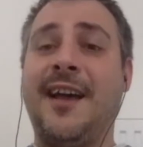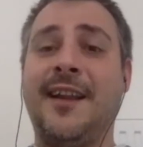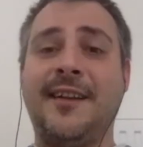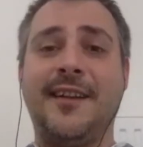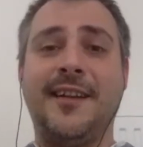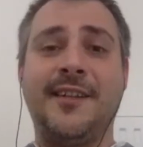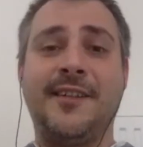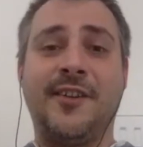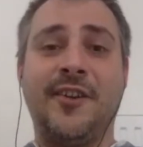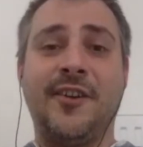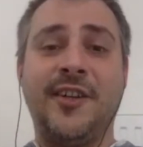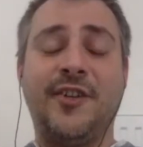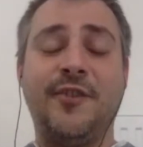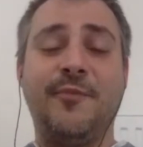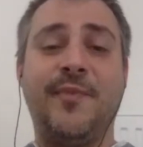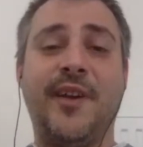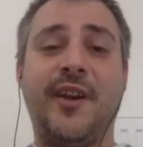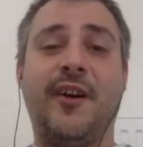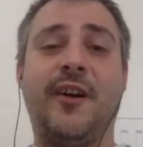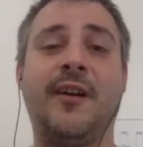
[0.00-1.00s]
it's going to
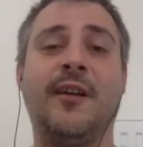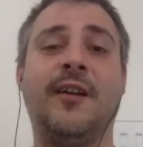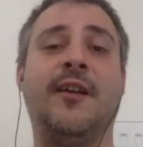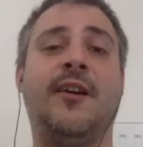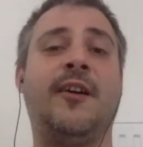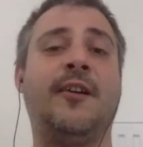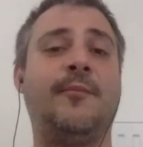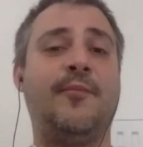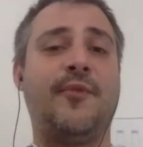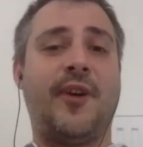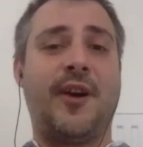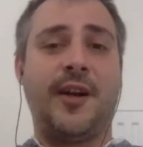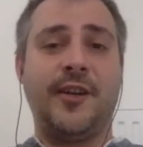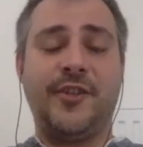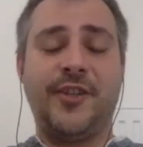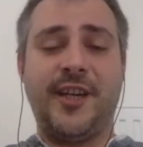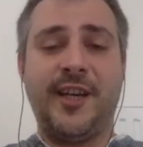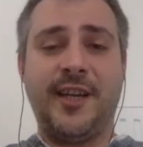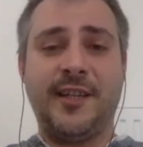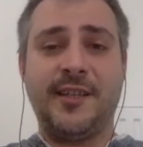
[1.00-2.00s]
be a long
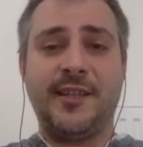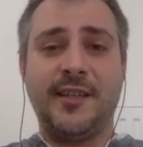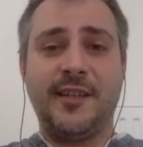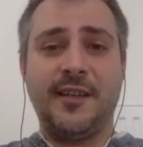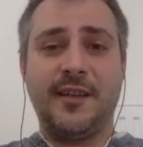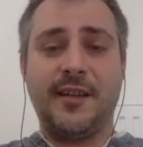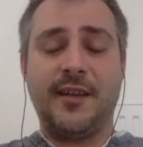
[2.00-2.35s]
project.